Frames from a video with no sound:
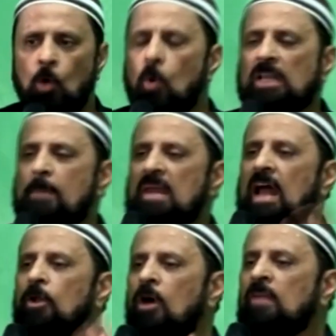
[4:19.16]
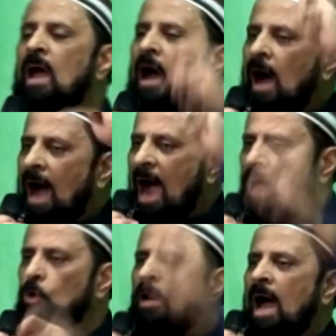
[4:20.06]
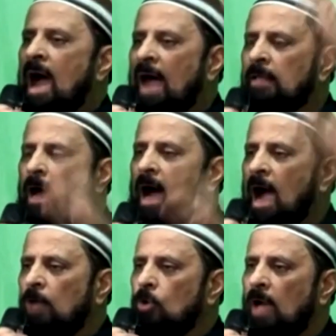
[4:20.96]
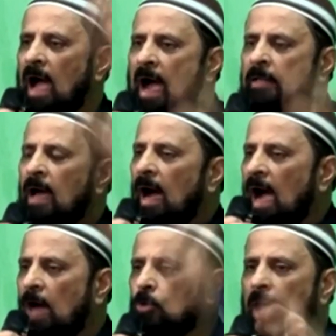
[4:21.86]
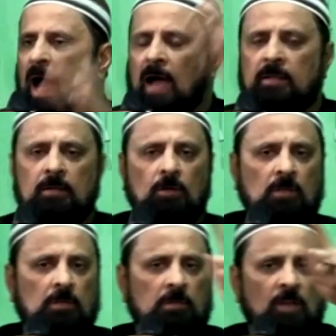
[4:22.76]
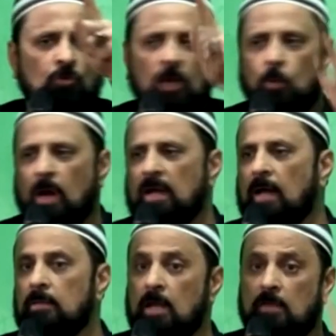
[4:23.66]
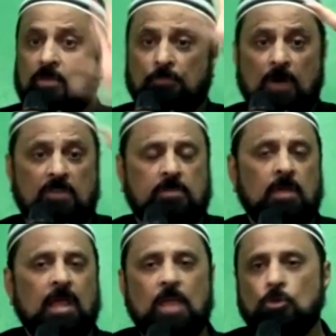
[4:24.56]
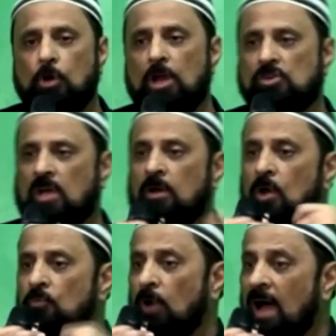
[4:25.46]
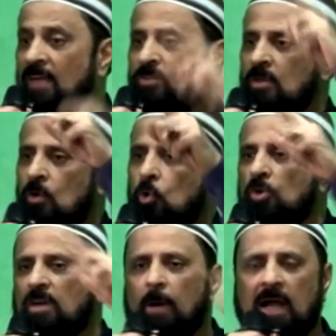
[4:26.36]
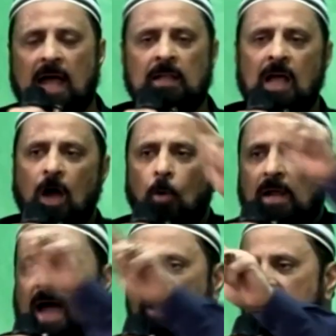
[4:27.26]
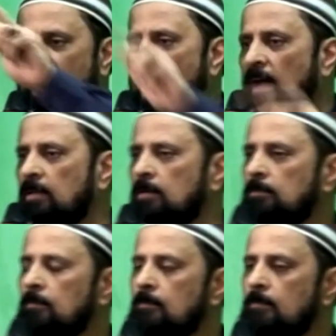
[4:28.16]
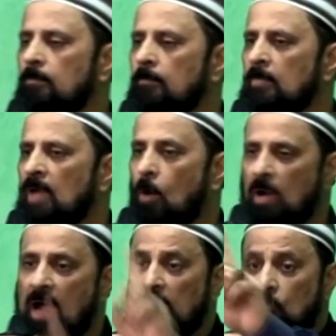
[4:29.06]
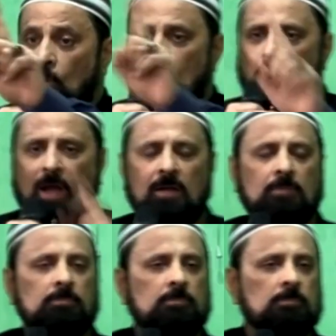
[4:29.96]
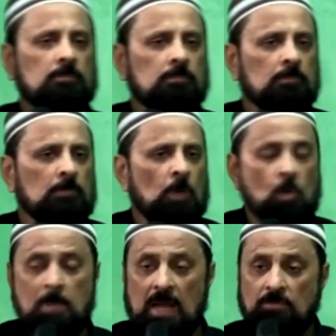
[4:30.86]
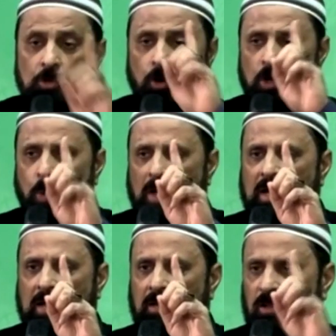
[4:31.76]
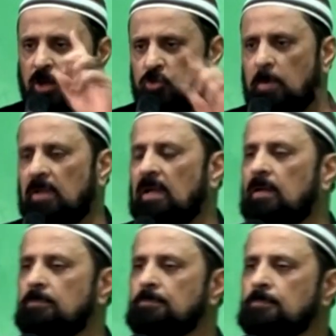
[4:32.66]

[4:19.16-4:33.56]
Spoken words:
What the Bilal knows? Ahadun ahad, ahadun ahad, ahadun ahad. There is only one God. That is the first introduction for us. Who is our God? Our God is ahad. Our God is only one. We believe in only one God, Allah subhanahu wa ta'ala.